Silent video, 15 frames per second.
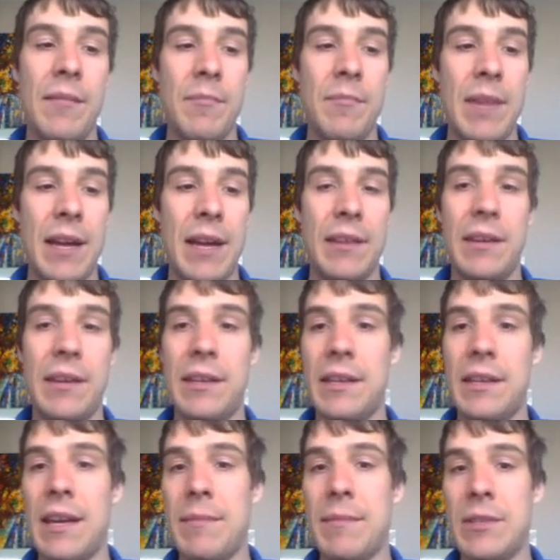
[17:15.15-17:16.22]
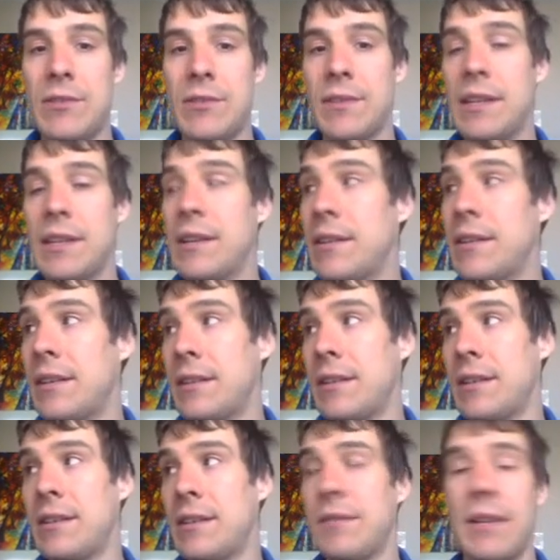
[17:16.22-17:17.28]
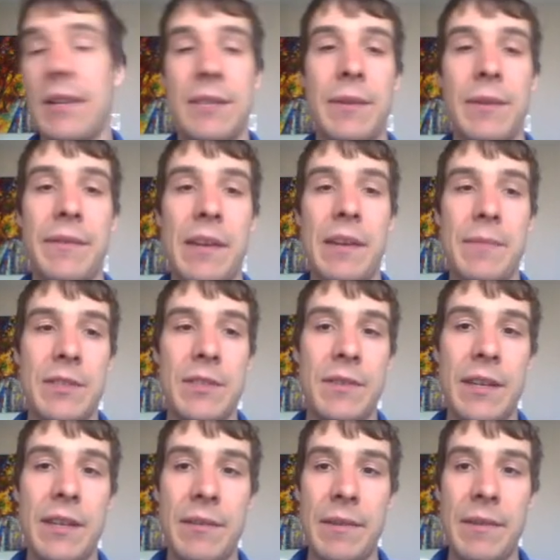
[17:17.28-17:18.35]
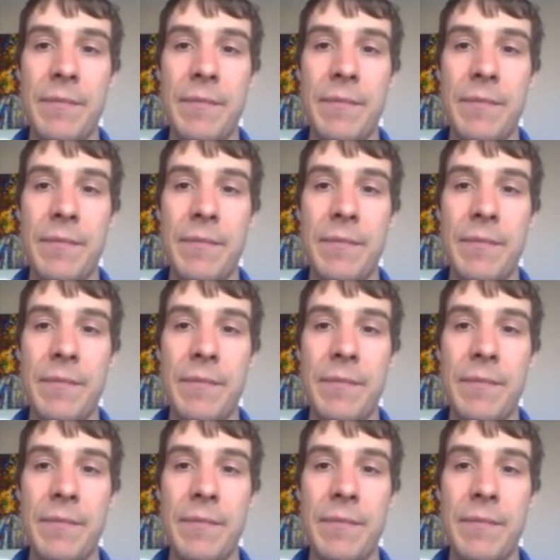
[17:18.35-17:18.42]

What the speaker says: math in chemistry, not in grade 12 chemistry anyway.